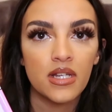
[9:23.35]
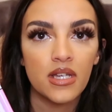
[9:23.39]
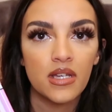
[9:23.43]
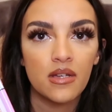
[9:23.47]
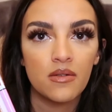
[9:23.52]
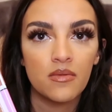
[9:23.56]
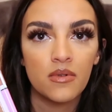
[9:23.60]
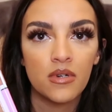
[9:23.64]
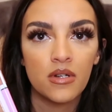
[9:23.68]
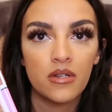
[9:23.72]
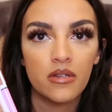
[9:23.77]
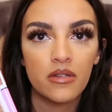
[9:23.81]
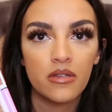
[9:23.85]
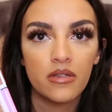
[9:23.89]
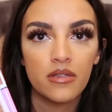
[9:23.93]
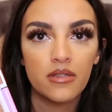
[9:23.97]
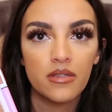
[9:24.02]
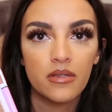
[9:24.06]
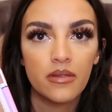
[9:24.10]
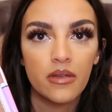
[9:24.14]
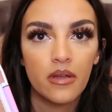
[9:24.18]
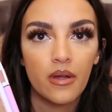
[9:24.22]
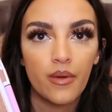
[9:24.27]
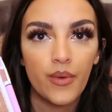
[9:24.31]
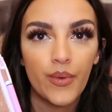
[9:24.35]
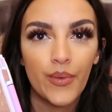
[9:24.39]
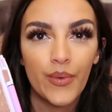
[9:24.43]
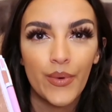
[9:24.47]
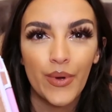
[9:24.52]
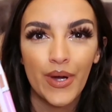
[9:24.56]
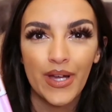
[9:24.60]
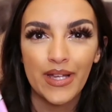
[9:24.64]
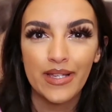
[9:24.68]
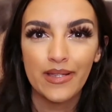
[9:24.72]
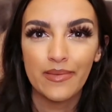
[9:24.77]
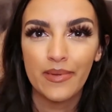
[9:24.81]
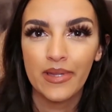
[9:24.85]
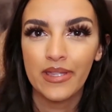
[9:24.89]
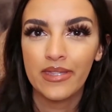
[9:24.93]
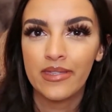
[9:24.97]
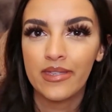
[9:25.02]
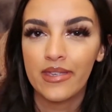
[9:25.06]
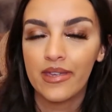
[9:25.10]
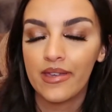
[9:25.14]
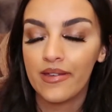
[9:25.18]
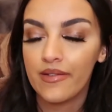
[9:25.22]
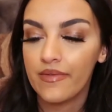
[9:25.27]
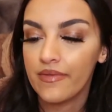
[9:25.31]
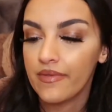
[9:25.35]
It was quite expensive.